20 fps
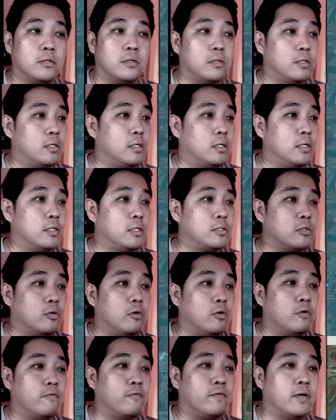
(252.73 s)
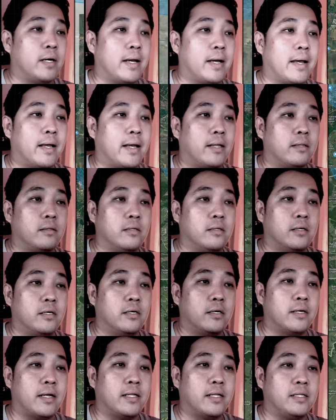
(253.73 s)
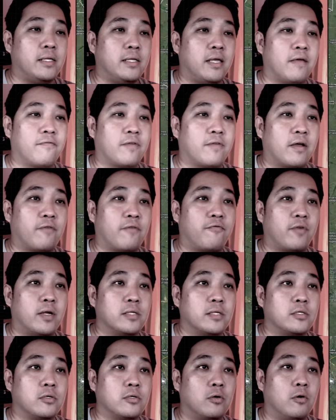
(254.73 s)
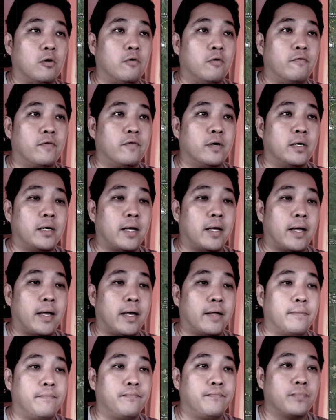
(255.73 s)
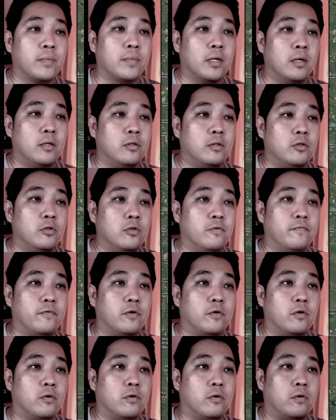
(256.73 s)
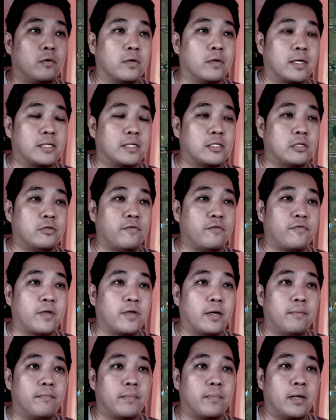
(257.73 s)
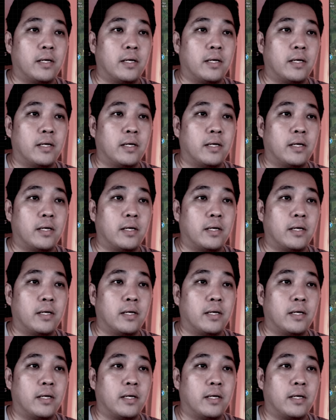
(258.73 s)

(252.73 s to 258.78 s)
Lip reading: is over at the Adievka front, over at Novo Oleksandrivka.